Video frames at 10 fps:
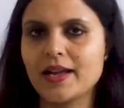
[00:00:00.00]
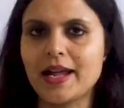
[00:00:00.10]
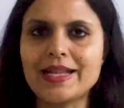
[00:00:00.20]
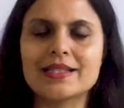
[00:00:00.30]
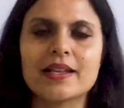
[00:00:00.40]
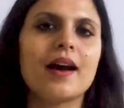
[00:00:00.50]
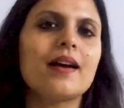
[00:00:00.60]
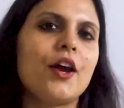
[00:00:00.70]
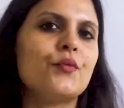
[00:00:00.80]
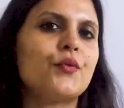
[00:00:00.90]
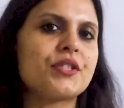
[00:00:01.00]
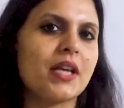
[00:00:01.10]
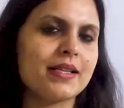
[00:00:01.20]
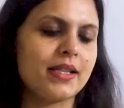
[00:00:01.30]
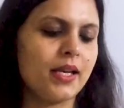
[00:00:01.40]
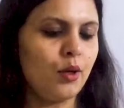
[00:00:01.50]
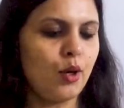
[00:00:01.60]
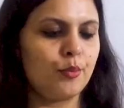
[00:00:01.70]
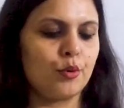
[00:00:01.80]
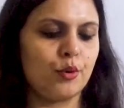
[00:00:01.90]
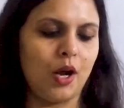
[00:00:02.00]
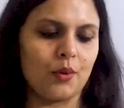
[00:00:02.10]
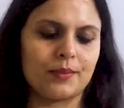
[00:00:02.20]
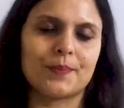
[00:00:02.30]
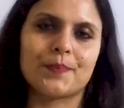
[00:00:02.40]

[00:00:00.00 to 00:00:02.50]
Hence they are emphasizing pronoun.